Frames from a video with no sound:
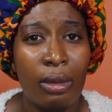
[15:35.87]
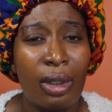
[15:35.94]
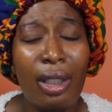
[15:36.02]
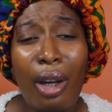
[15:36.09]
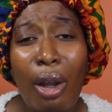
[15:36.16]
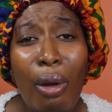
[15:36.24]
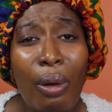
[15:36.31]

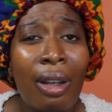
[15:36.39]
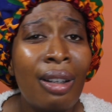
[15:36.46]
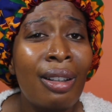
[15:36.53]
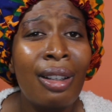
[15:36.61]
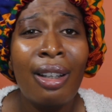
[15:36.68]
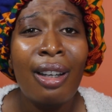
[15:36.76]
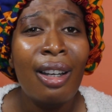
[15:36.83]
You know,
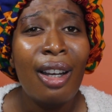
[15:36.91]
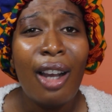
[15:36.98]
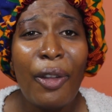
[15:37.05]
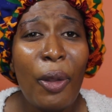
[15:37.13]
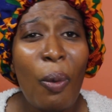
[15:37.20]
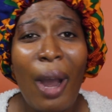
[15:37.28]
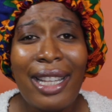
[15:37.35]

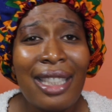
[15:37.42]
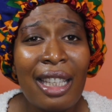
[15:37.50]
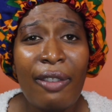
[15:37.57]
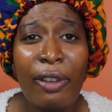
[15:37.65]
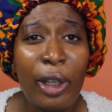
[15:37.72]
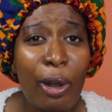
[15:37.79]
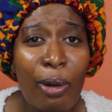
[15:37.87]
on the white tea
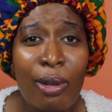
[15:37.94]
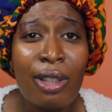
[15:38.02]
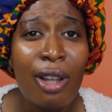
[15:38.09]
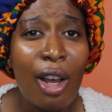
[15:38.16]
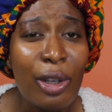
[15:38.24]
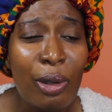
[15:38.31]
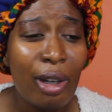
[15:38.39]
videos,
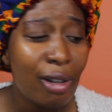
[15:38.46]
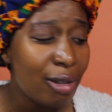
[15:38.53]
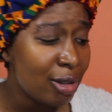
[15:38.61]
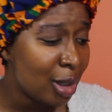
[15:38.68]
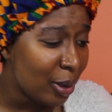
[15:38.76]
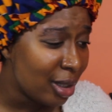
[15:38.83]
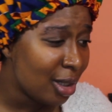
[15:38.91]
all you
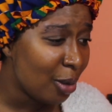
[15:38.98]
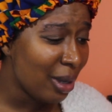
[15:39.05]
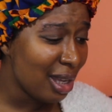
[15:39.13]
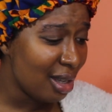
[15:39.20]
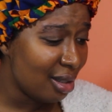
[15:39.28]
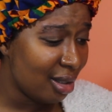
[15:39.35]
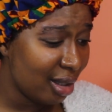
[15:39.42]
girls do it so
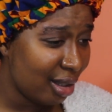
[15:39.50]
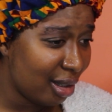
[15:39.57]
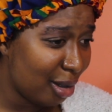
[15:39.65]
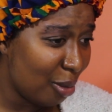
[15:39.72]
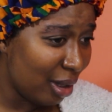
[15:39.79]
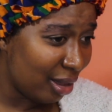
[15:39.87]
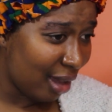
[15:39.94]

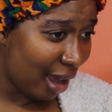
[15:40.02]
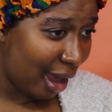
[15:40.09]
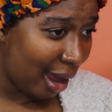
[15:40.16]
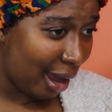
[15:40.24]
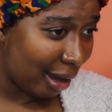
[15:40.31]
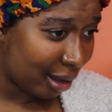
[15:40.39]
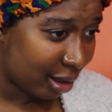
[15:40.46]
easy. What the
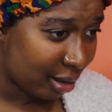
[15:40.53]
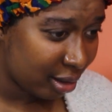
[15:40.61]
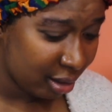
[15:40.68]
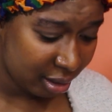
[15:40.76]
heck?